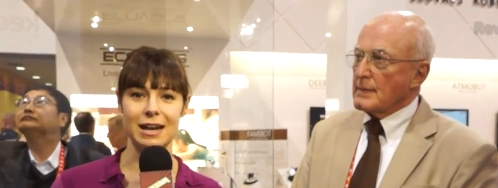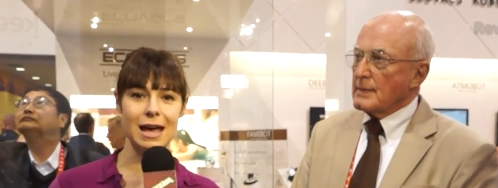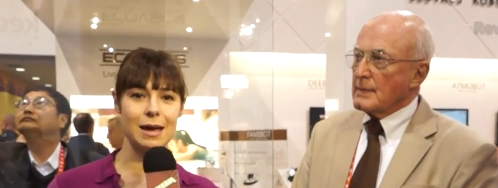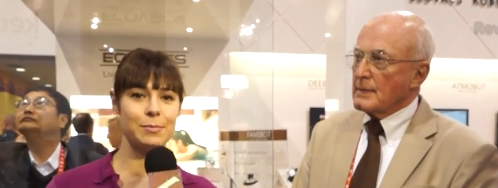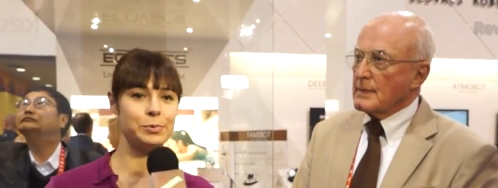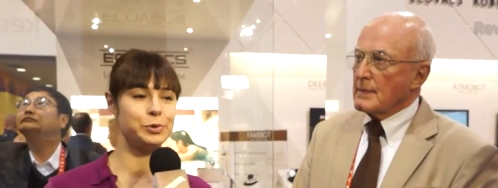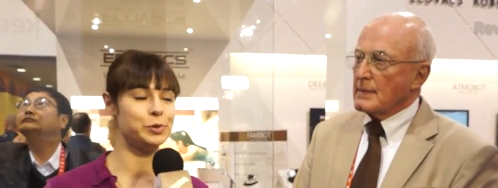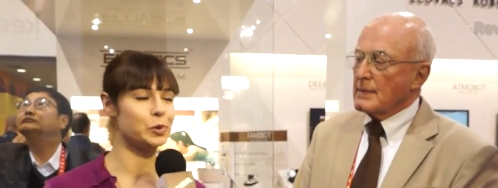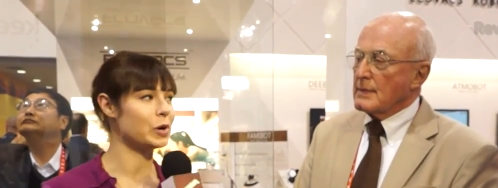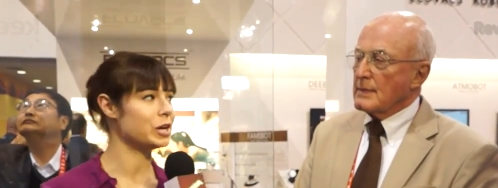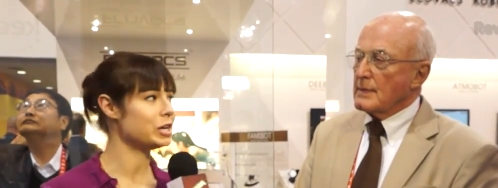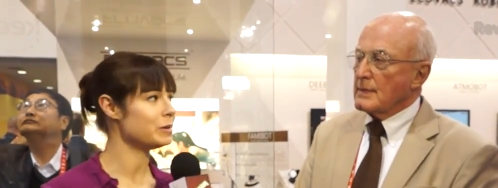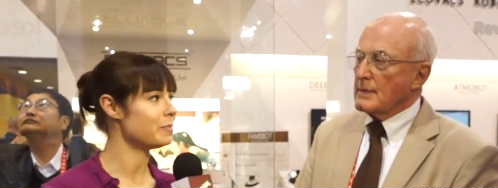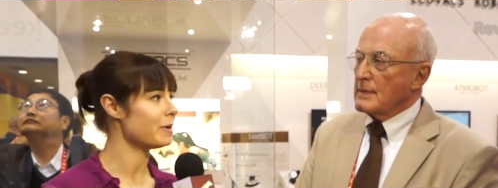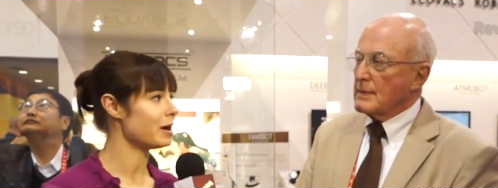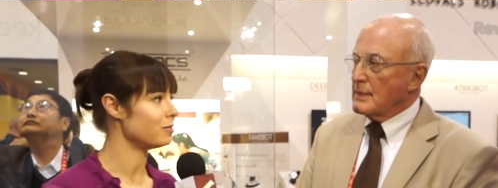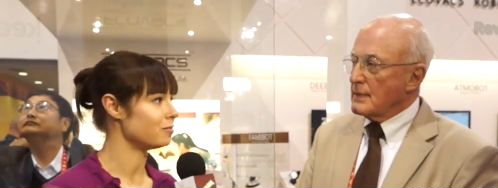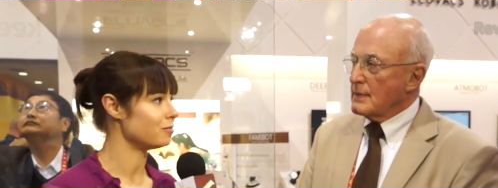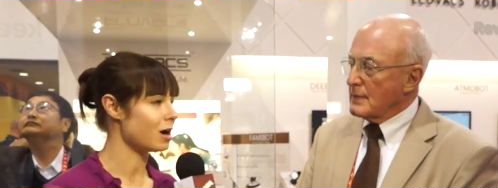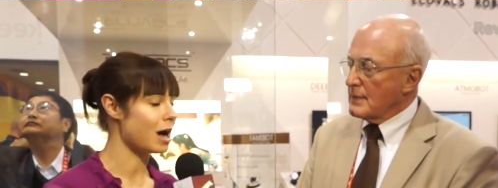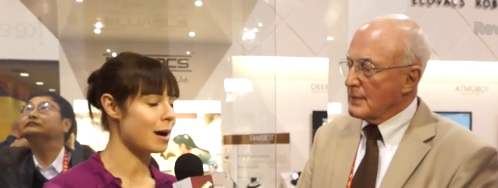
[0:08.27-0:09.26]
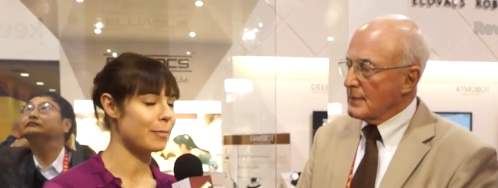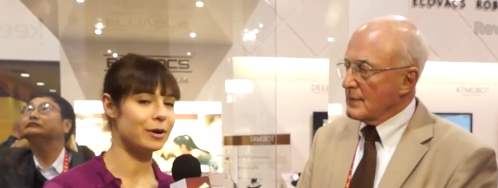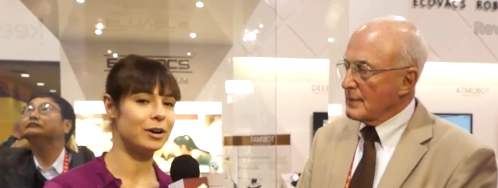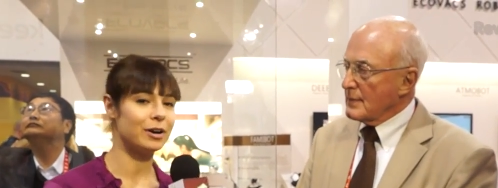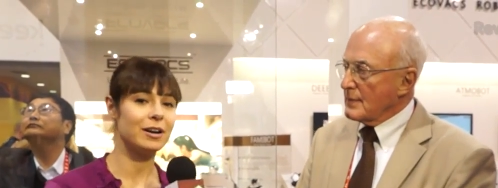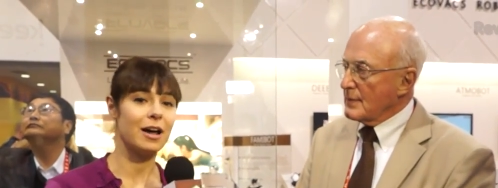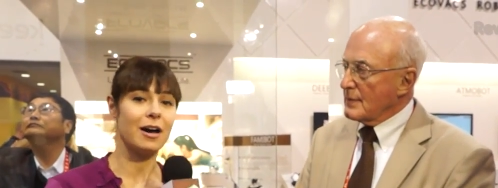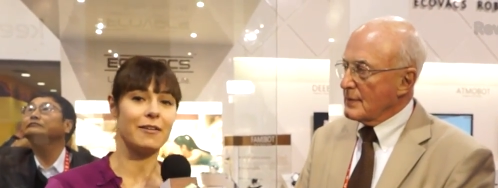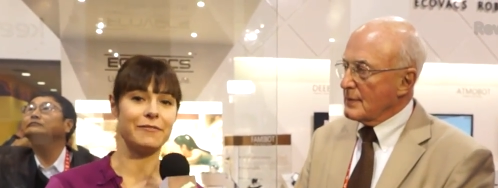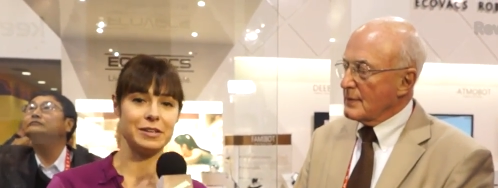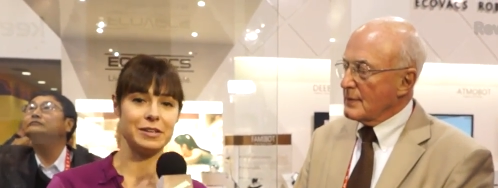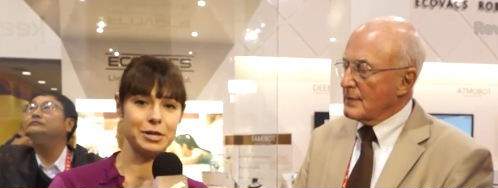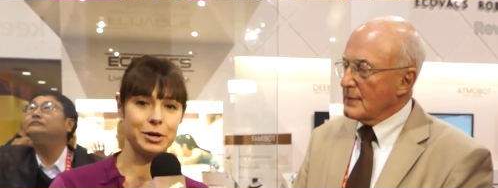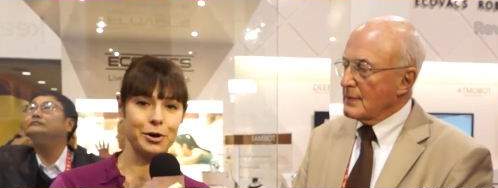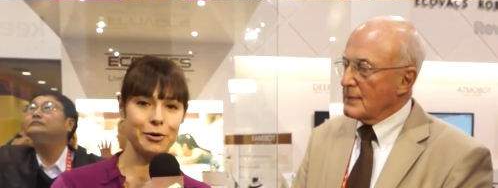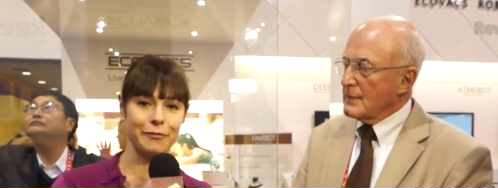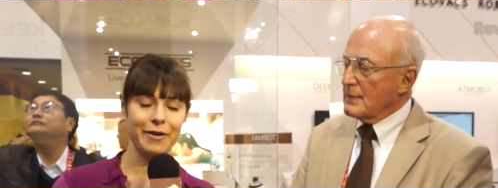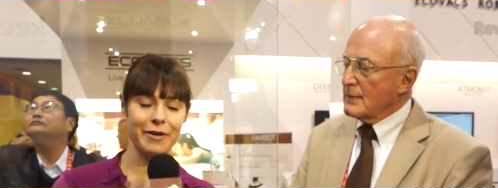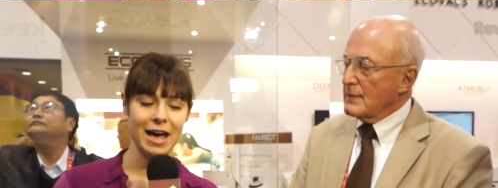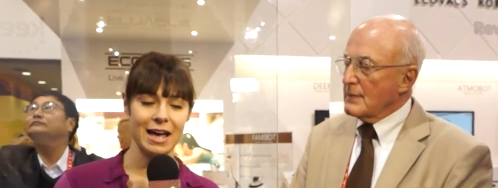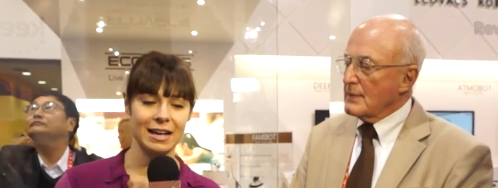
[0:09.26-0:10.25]
Speaker 1: and I am joined by Robert of
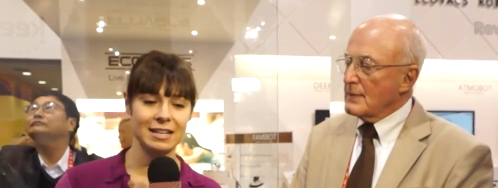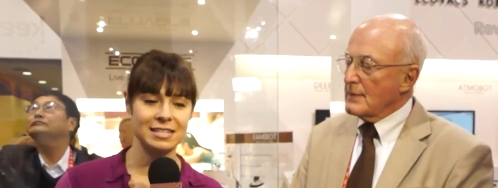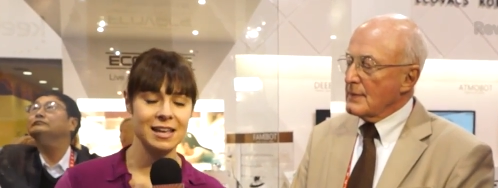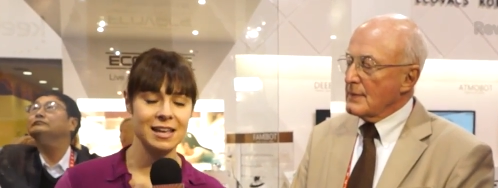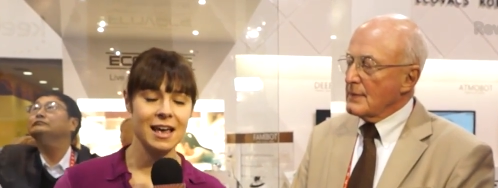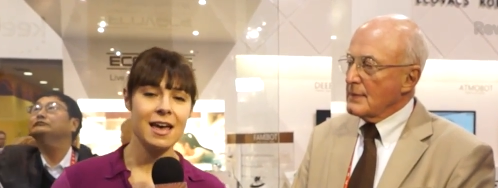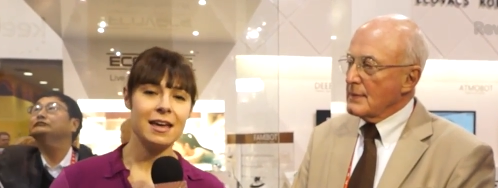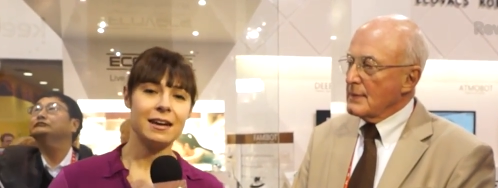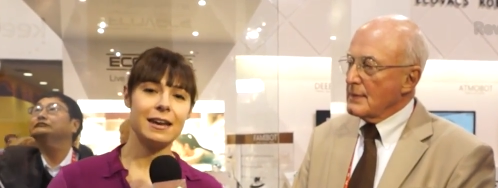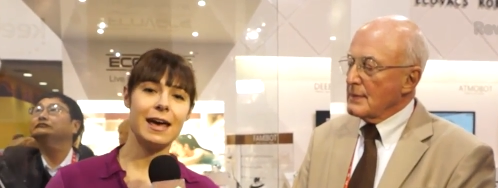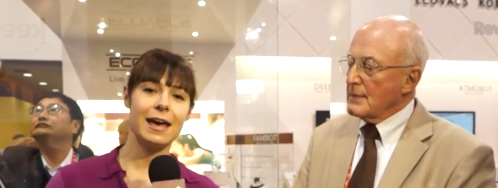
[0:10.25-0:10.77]
Ecovacs.